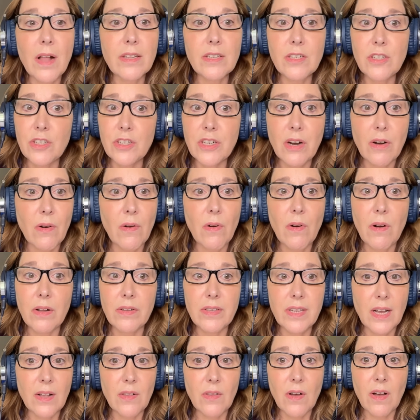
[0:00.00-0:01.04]
share all
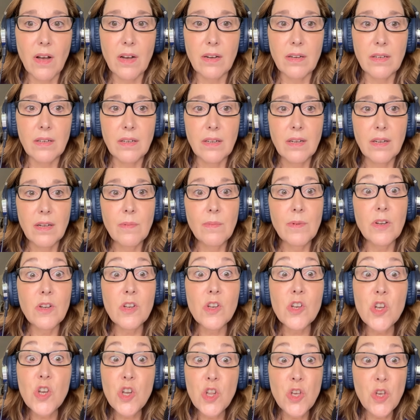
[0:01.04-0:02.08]
day long, but
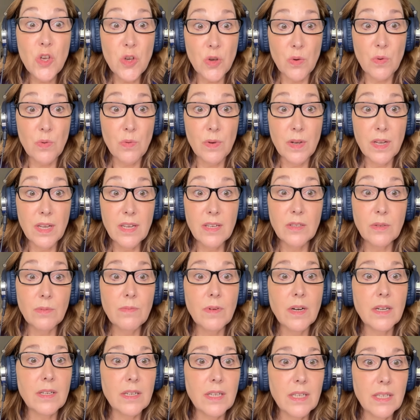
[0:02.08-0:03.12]
new is
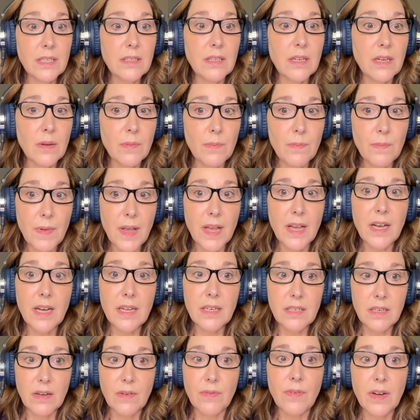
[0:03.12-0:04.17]
what is going to make a
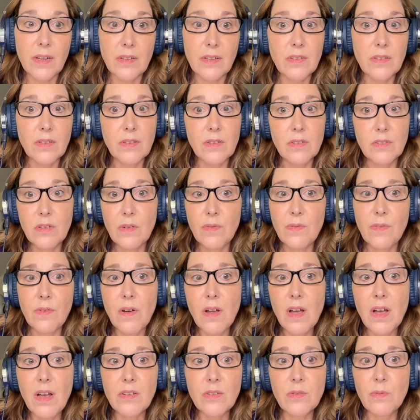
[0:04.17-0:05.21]
difference. So for
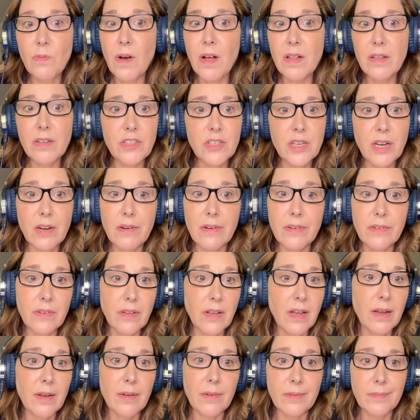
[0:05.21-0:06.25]
us, wallet share is
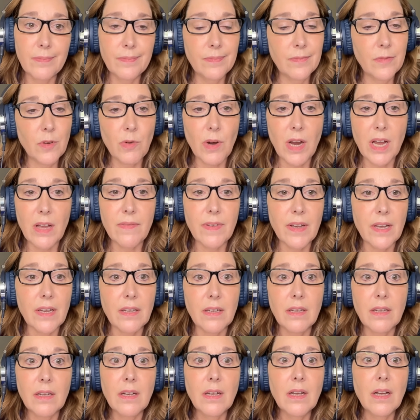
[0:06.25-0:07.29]
like
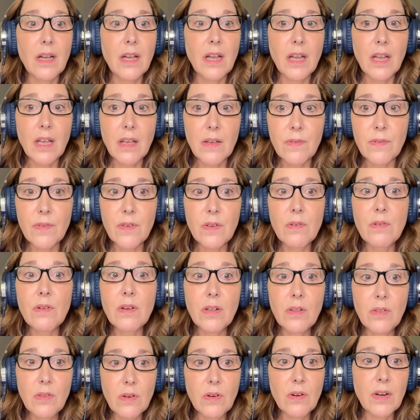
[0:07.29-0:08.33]
gravy. If you
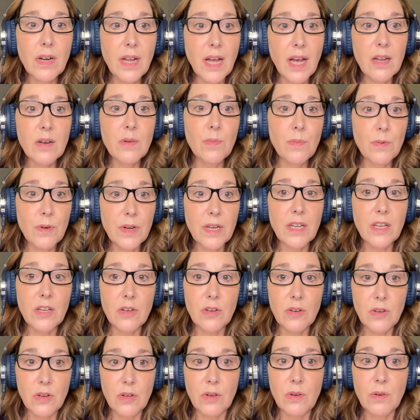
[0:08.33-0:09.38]
can learn how to bring
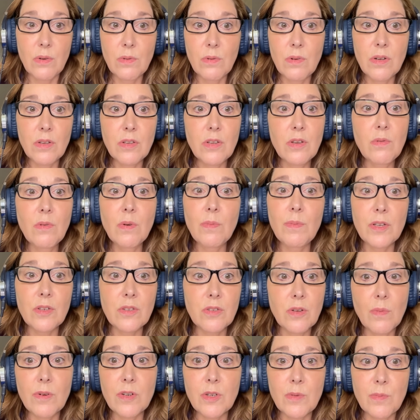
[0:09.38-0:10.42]
in new, you will be
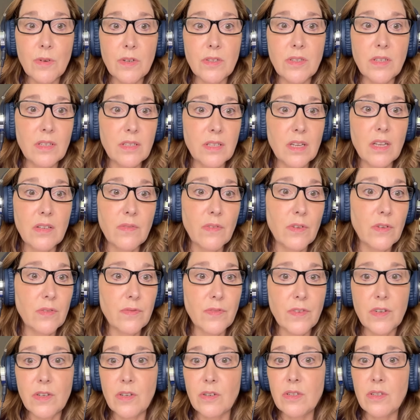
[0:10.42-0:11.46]
so much more successful
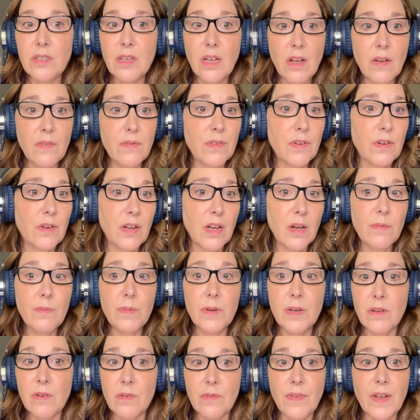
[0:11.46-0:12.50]
for yourself, for your
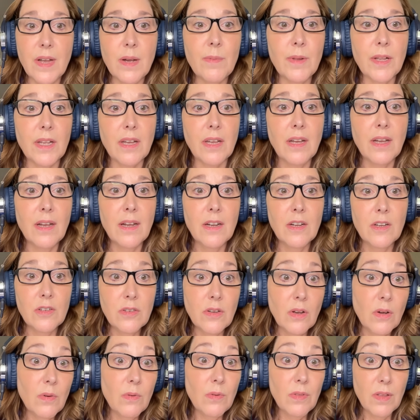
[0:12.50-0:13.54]
company, your family.
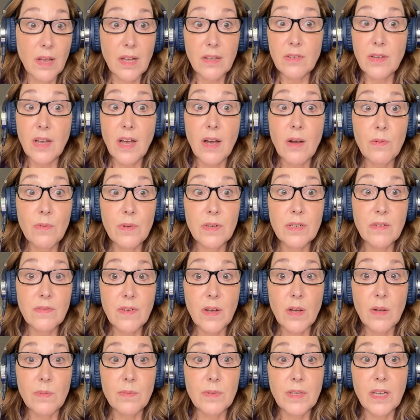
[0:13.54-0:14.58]
So that's how we
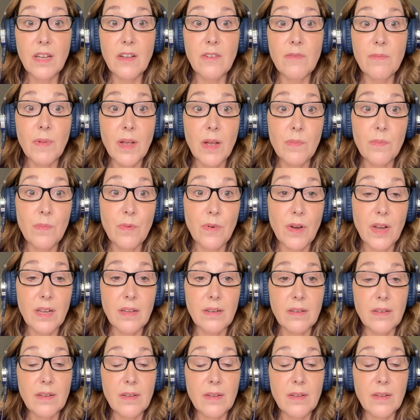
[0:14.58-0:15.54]
developed Caveman Brain